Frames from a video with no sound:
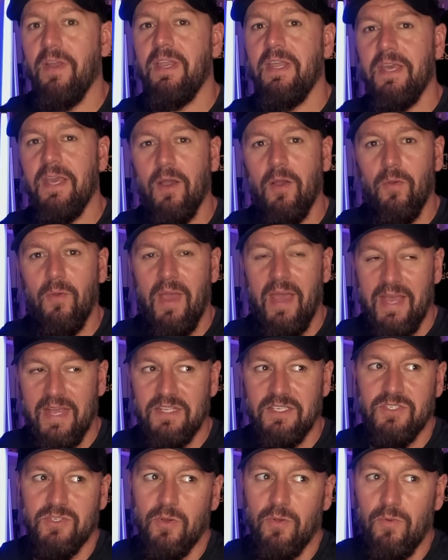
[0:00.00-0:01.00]
go
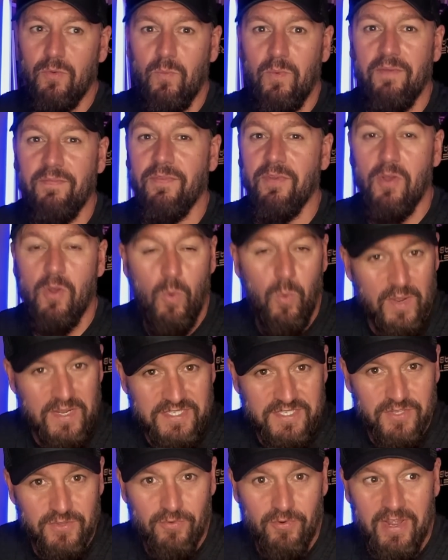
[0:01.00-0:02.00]
hands-on with the
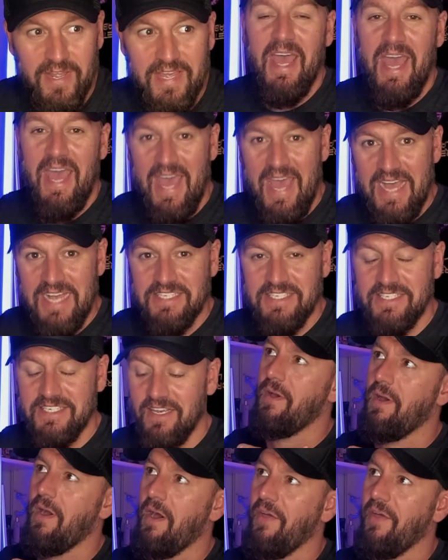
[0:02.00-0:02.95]
Quest 3S.